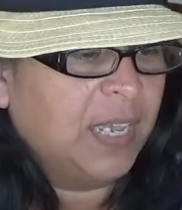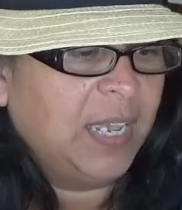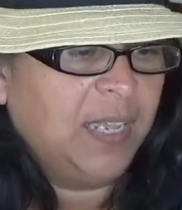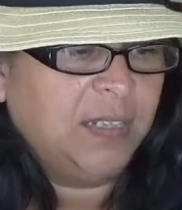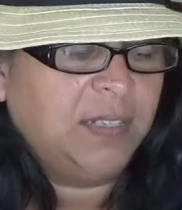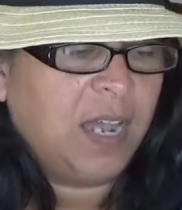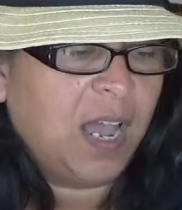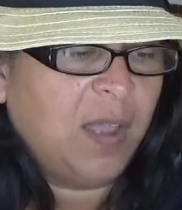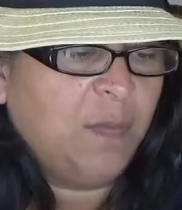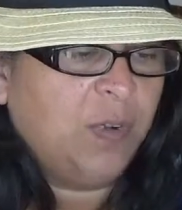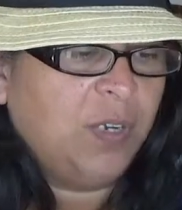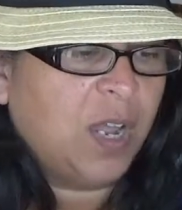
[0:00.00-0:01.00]
In the
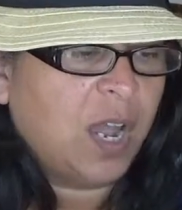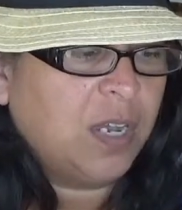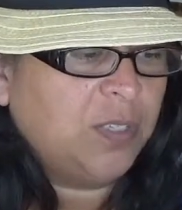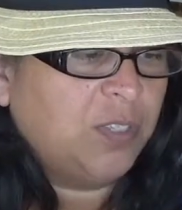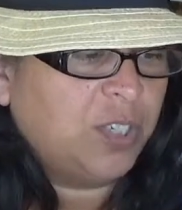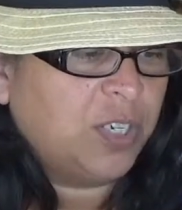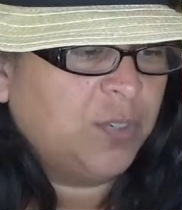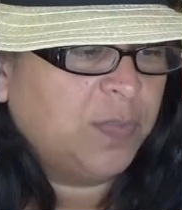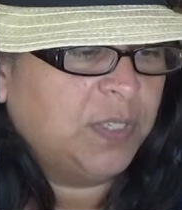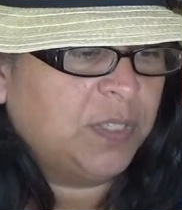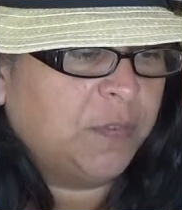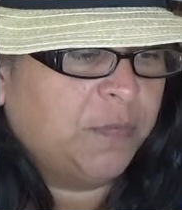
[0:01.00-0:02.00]
time when Yah's
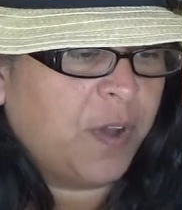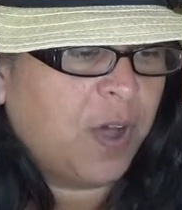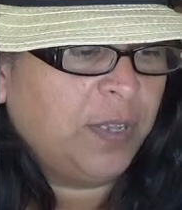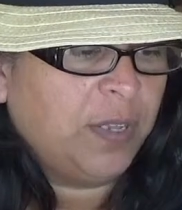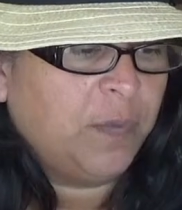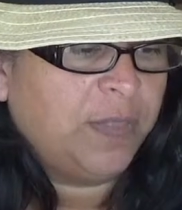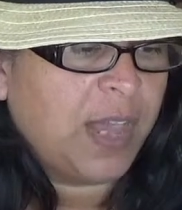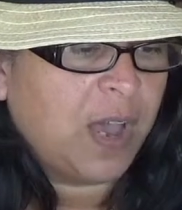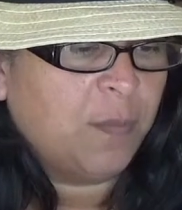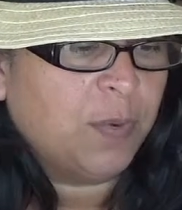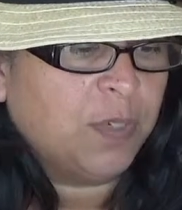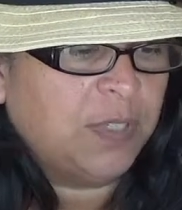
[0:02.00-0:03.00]
judgments are falling
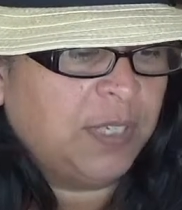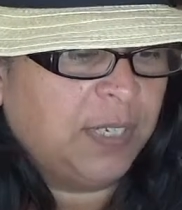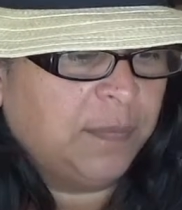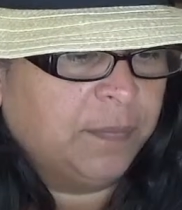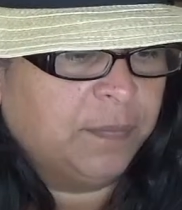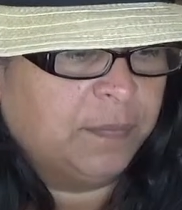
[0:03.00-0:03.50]
without mercy,